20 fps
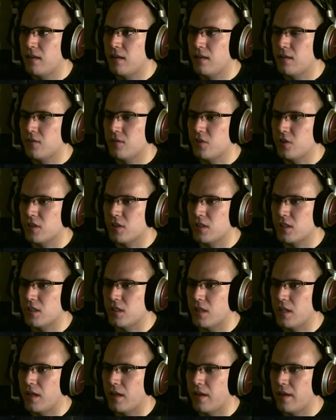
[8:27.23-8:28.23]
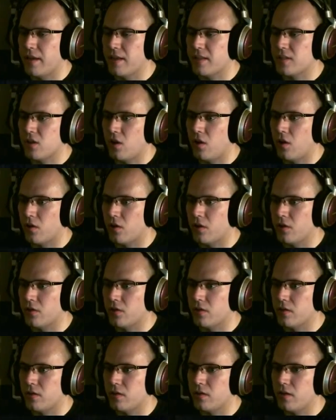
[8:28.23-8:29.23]
Just kidding. It's all
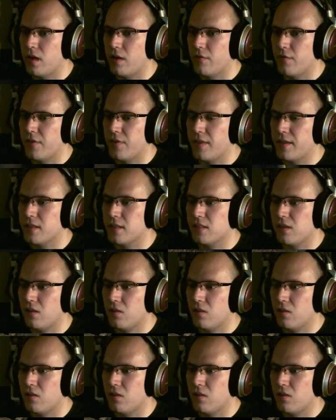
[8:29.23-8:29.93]
good. Everything is all